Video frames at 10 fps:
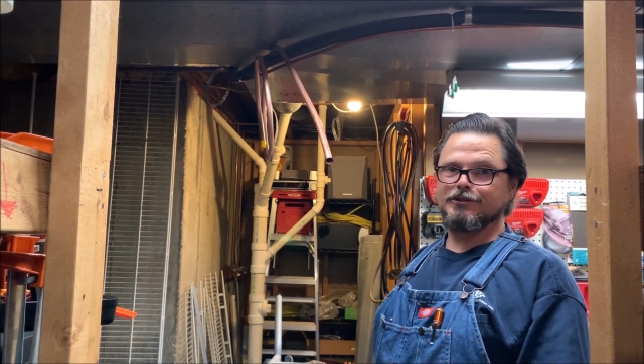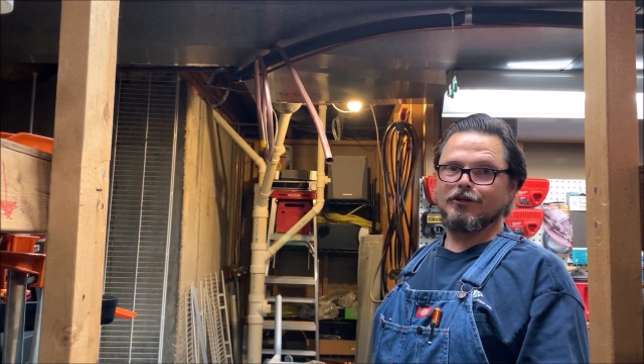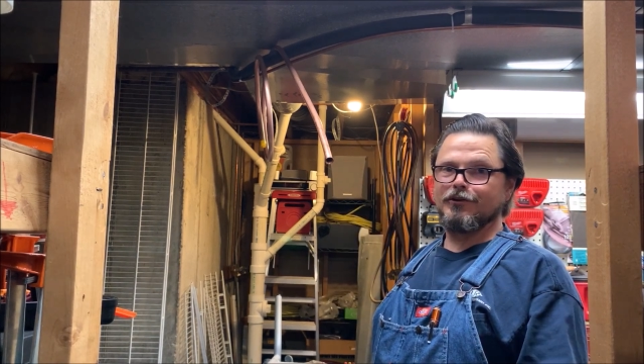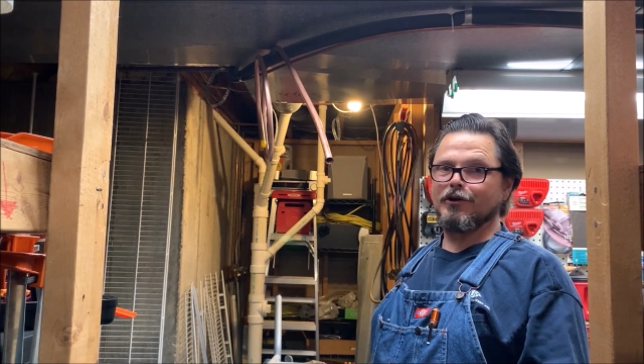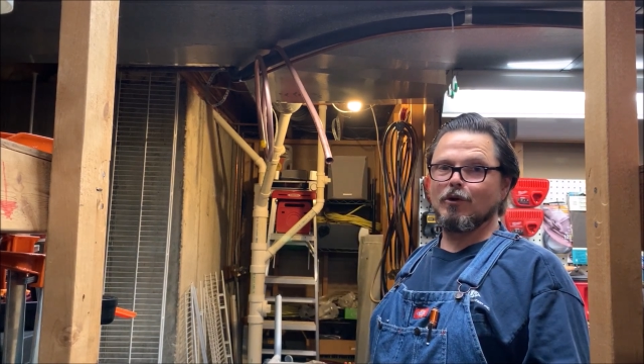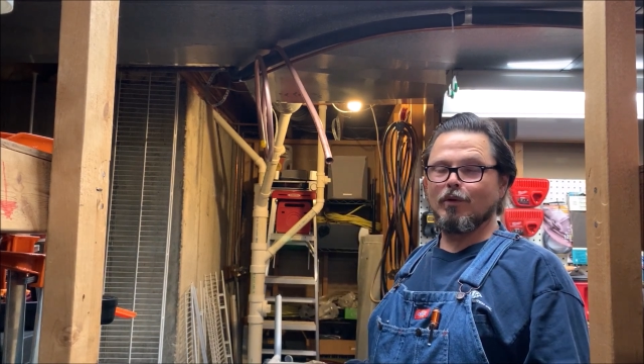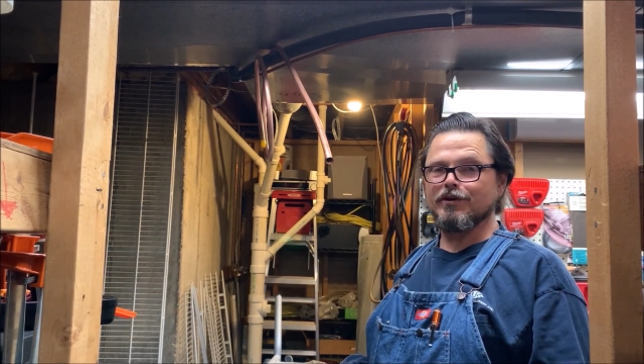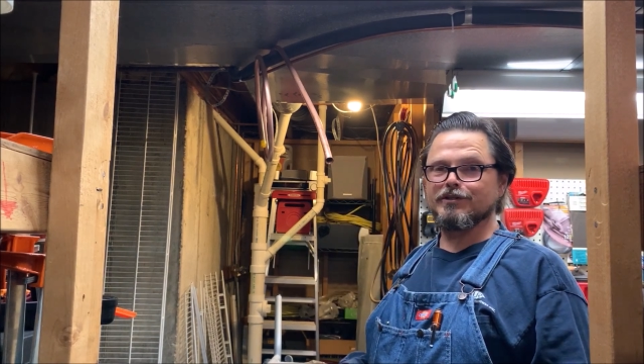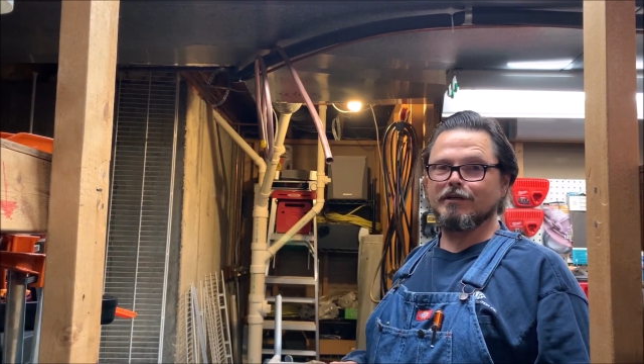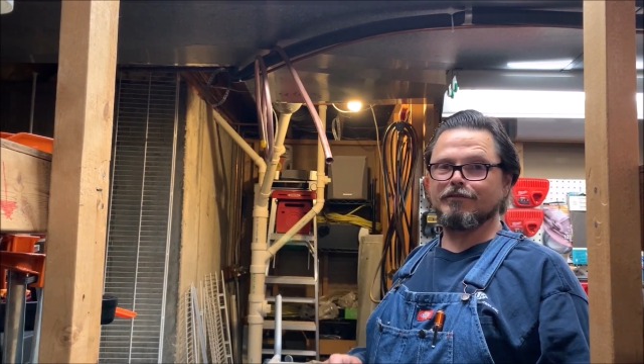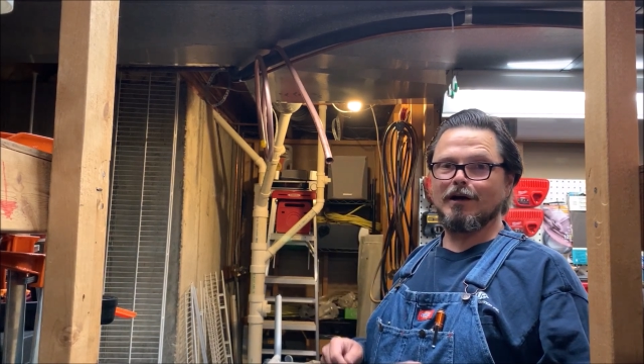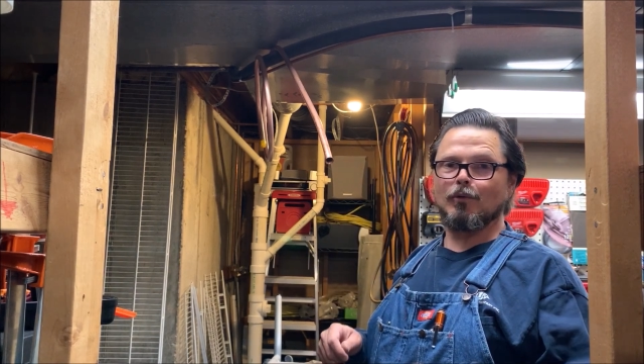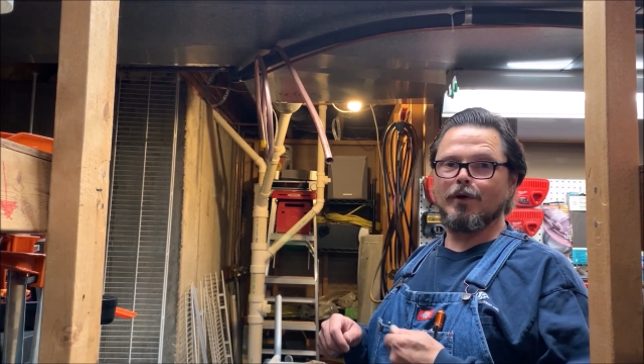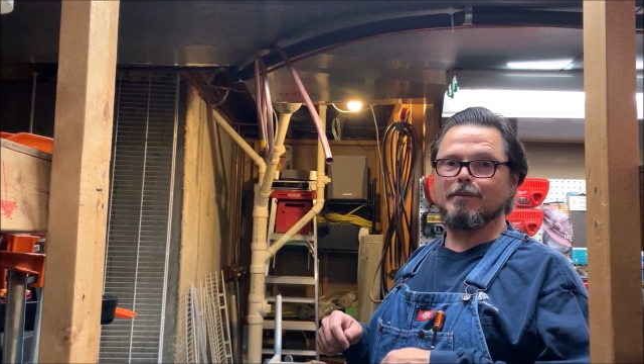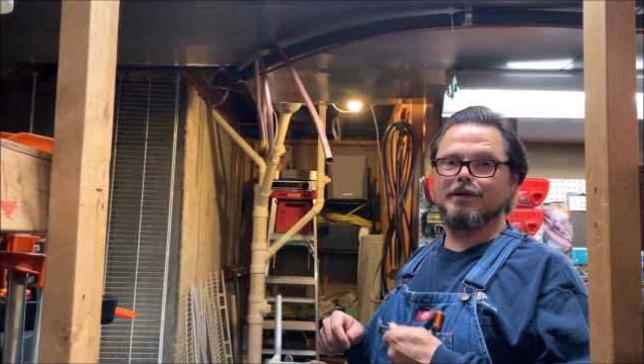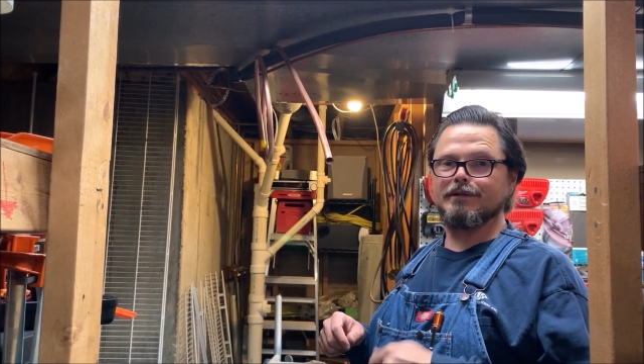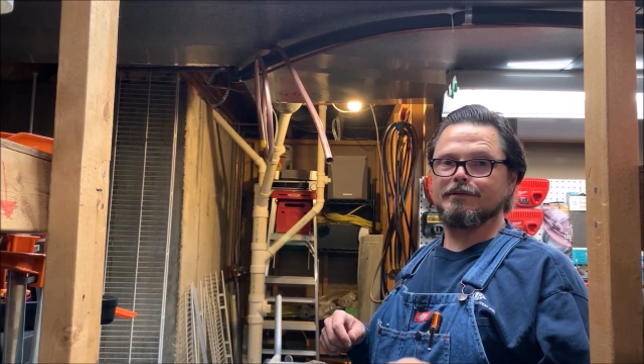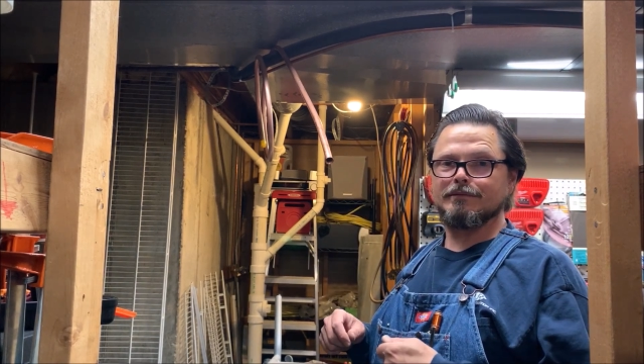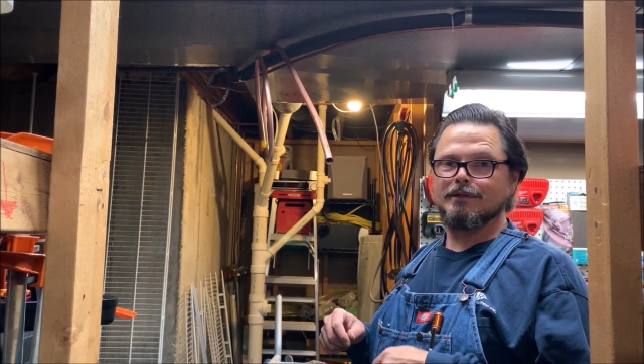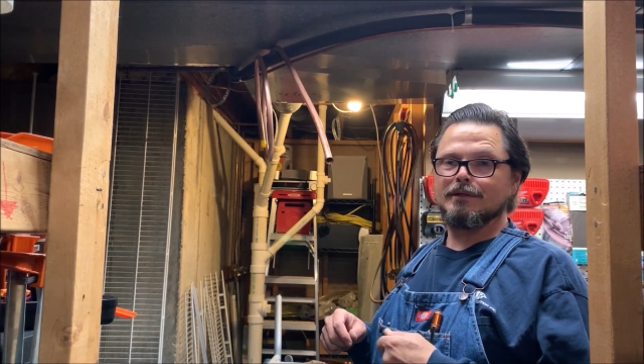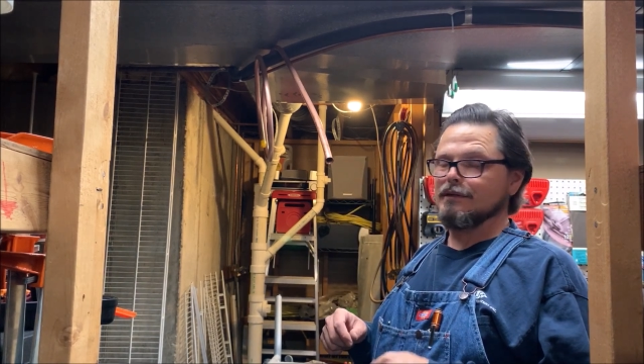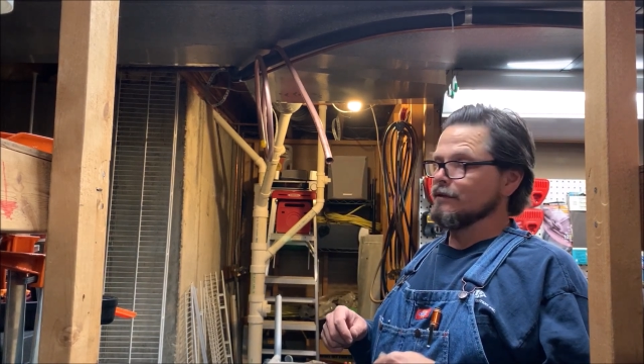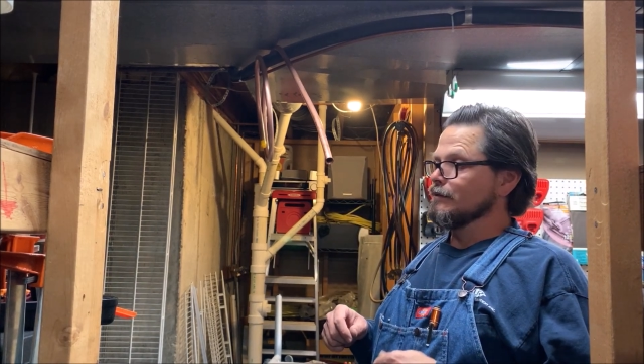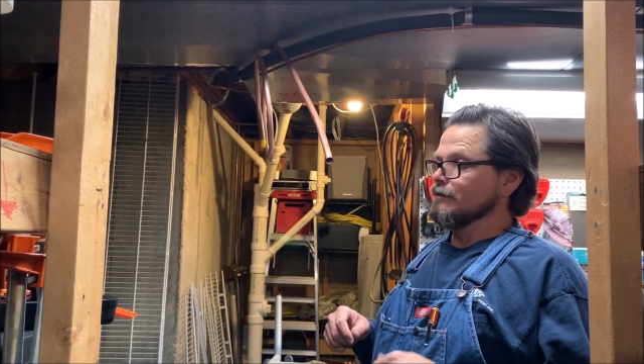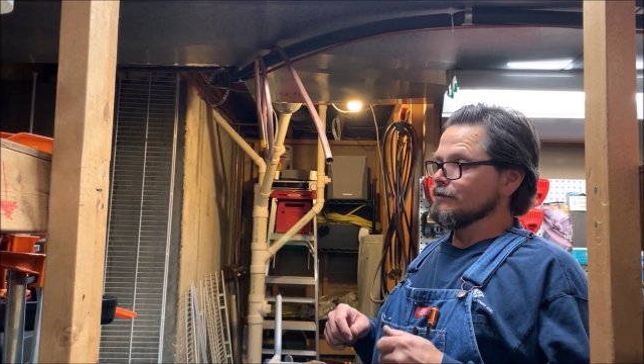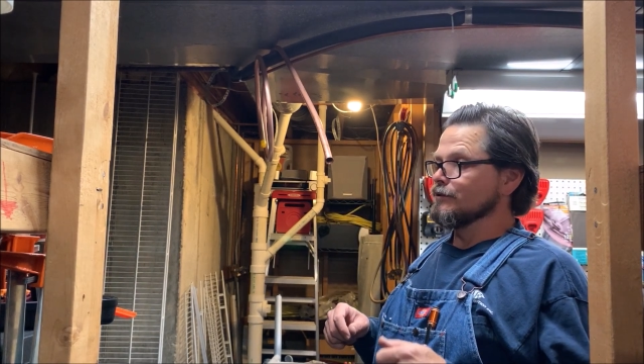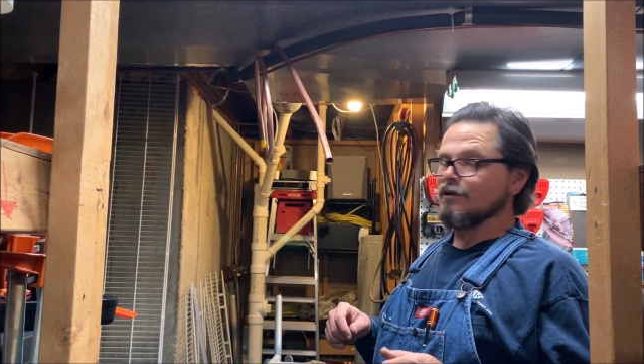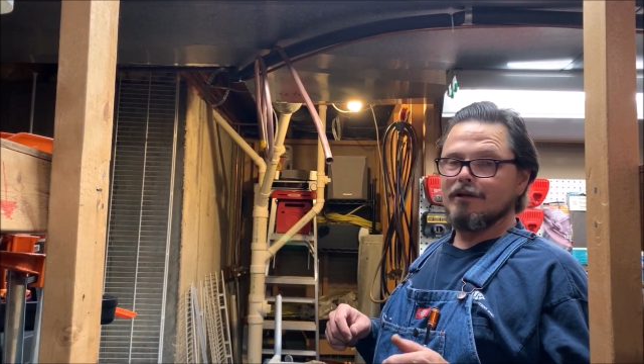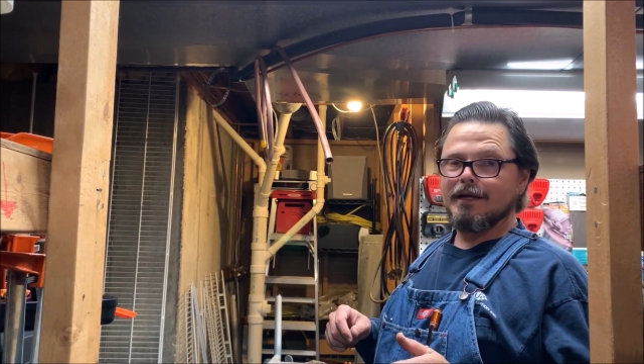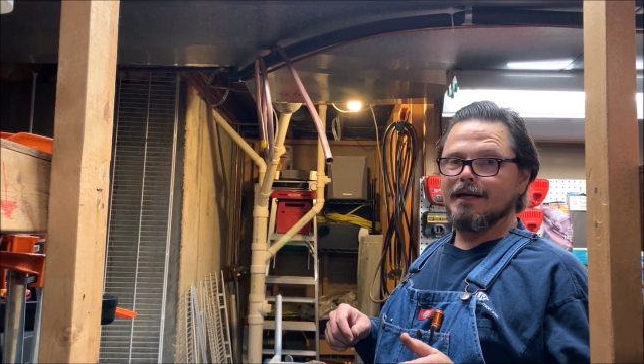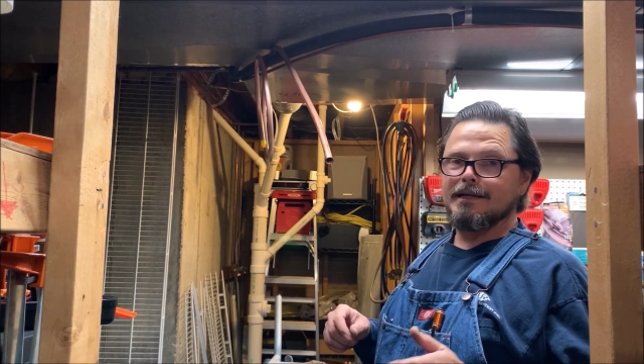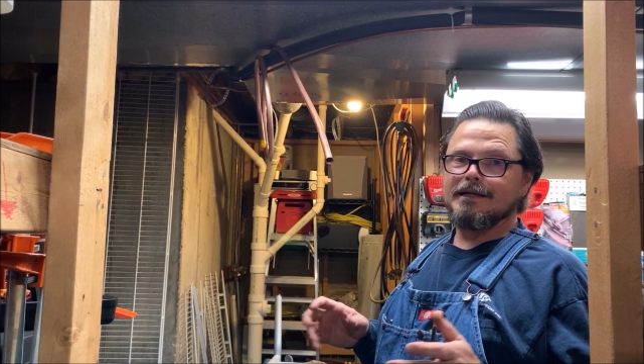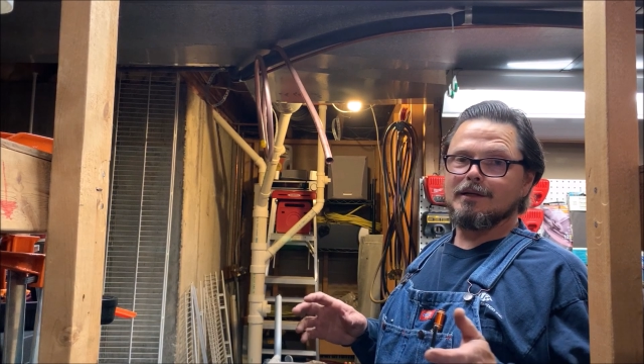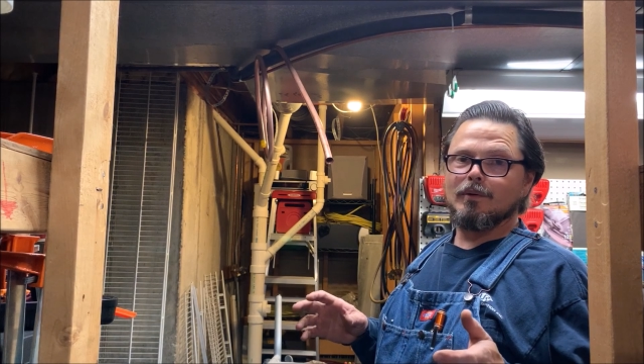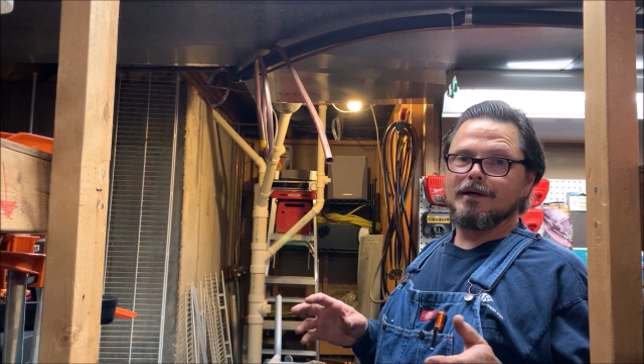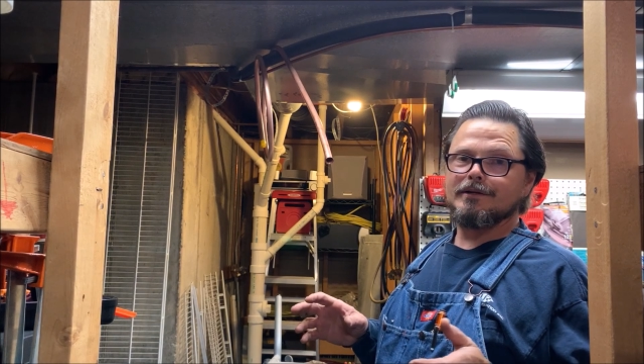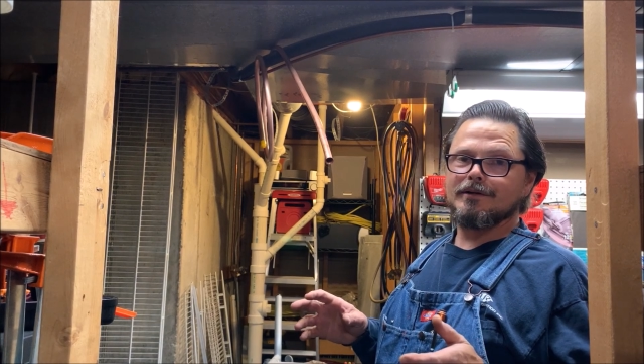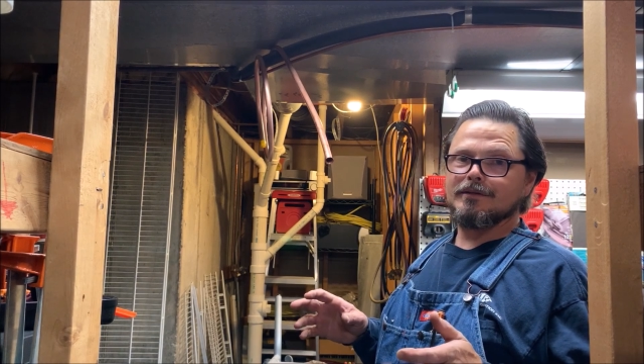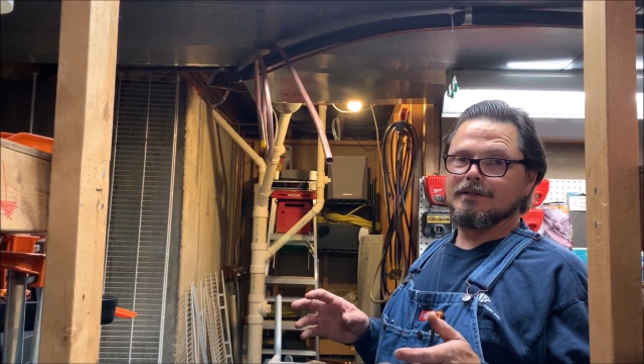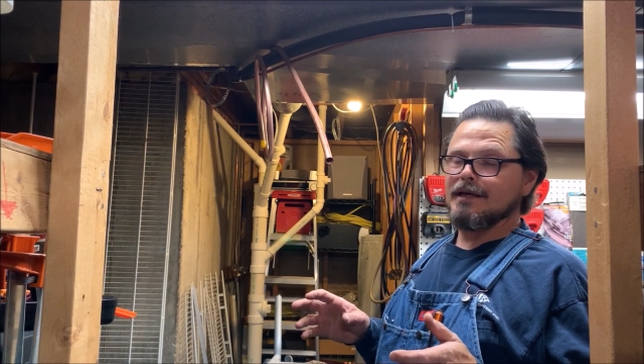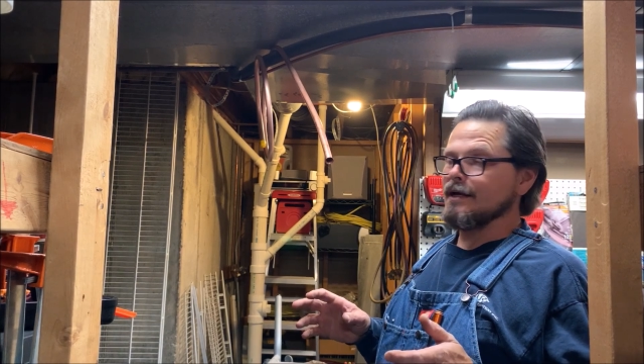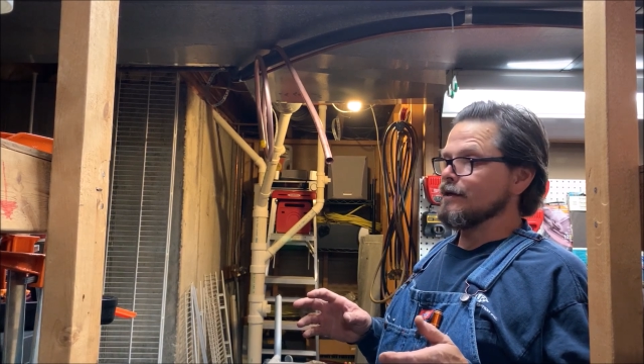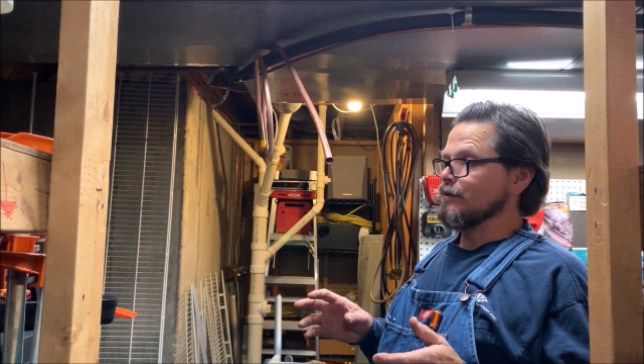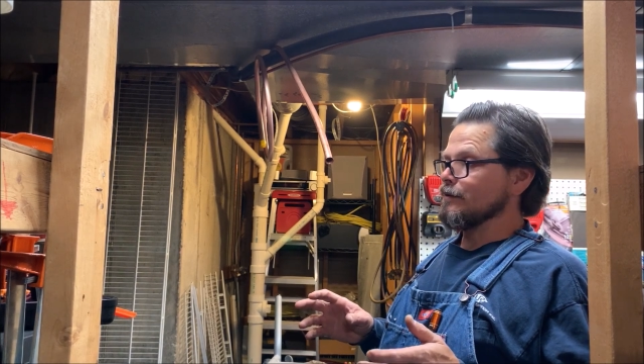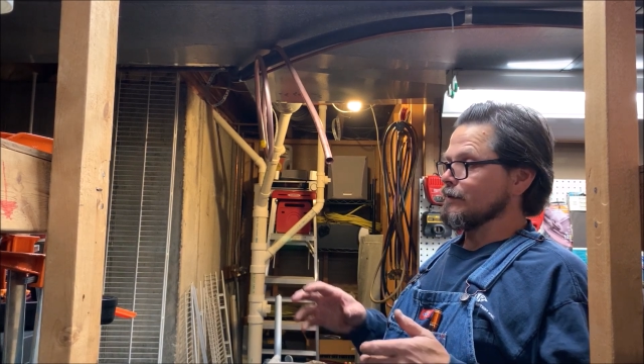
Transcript: You know, you're going to wear yourself out reaming and doing all that anyway during the day.